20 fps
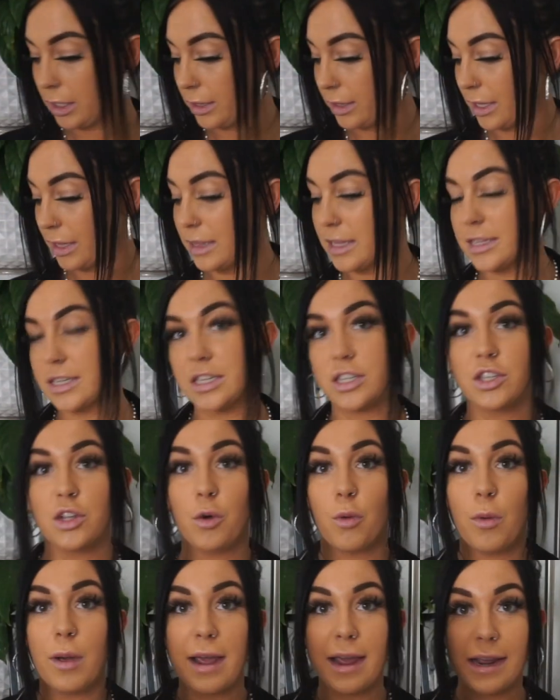Then this is the
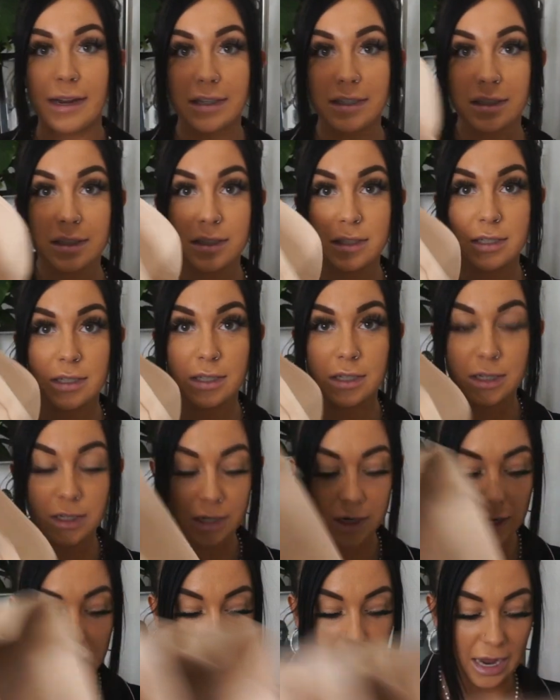waist,
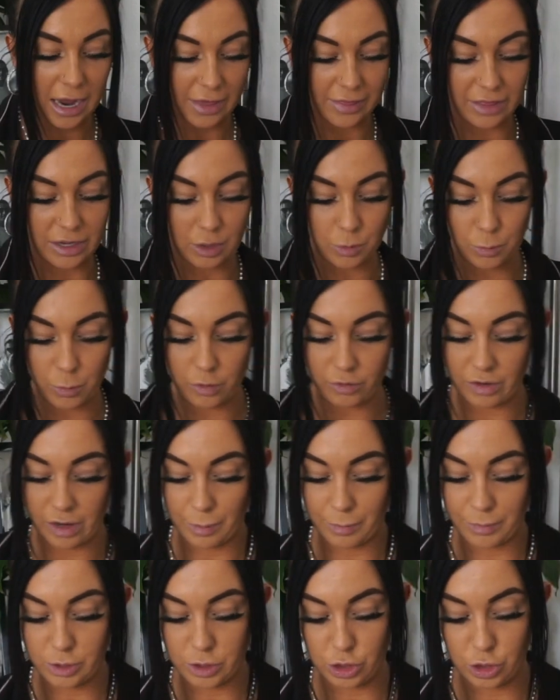and then you move
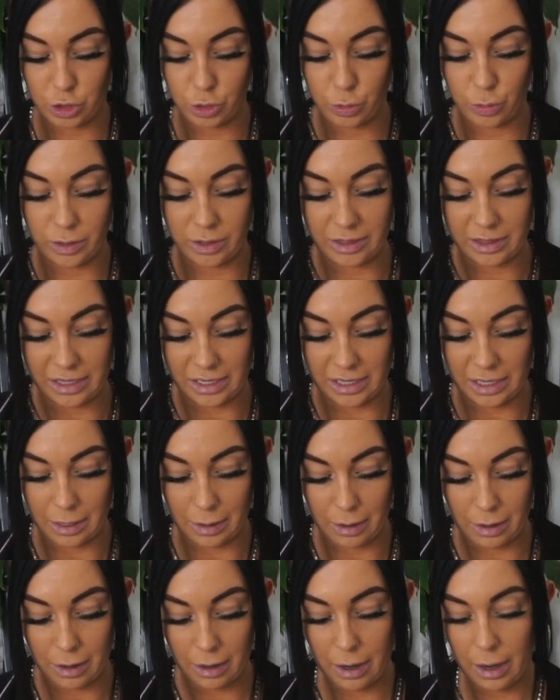up to the
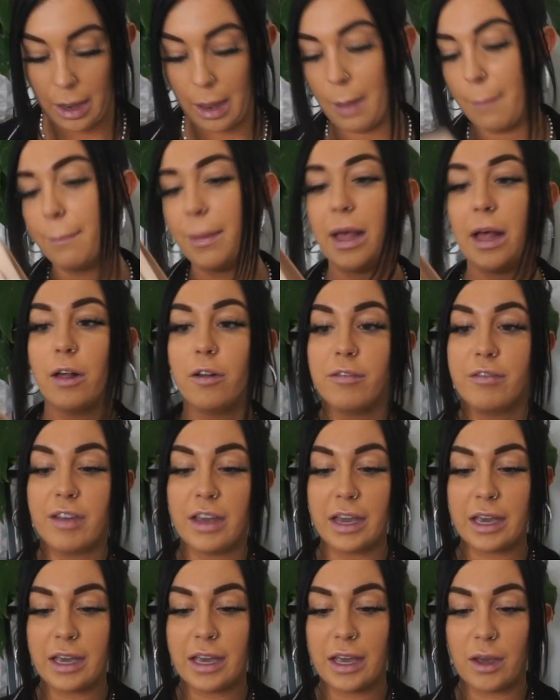
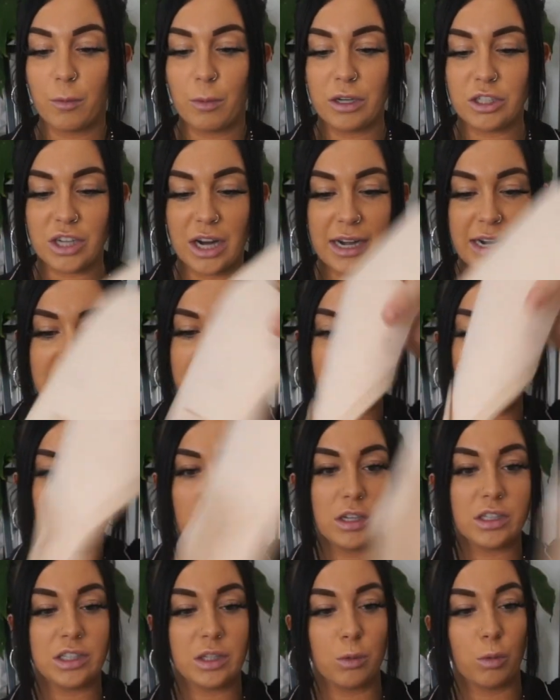pelvic, which I never
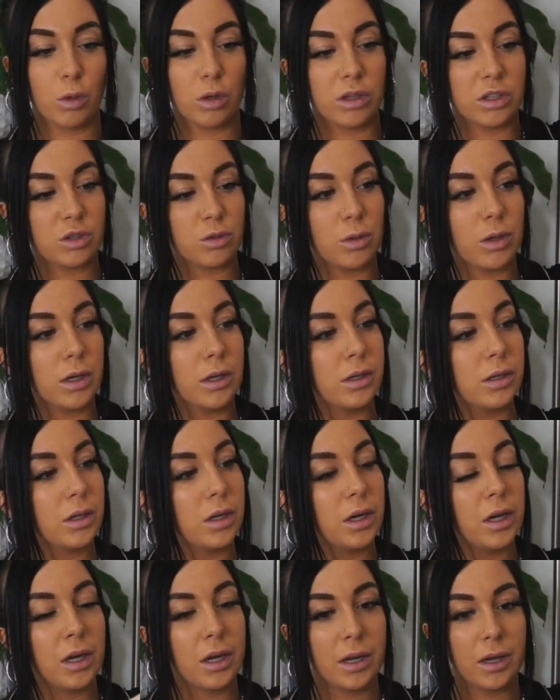honestly wore this one
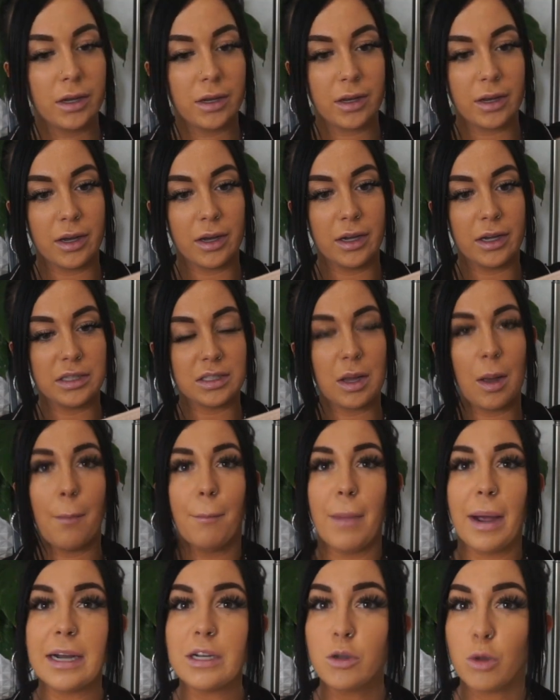because
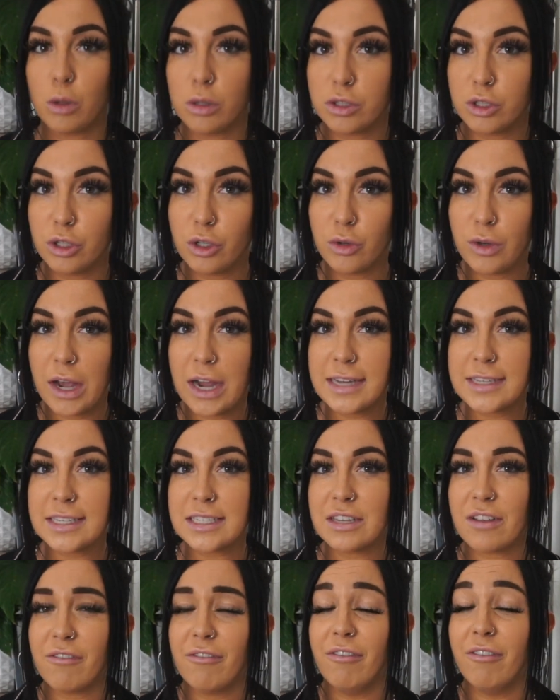my torso, you guys, is
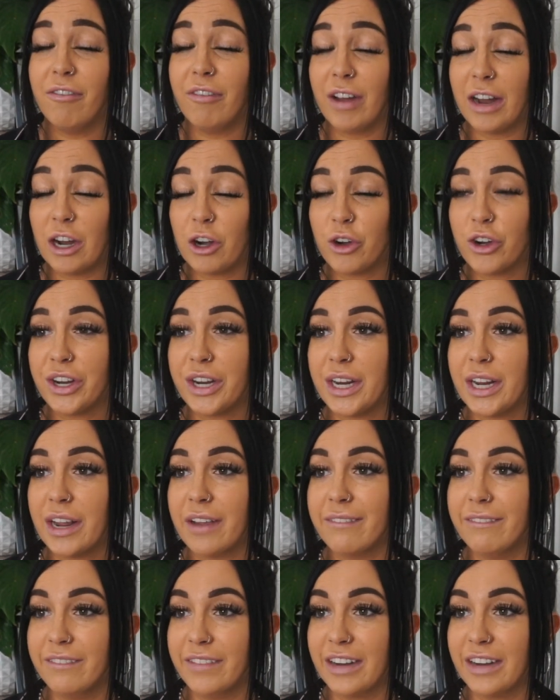very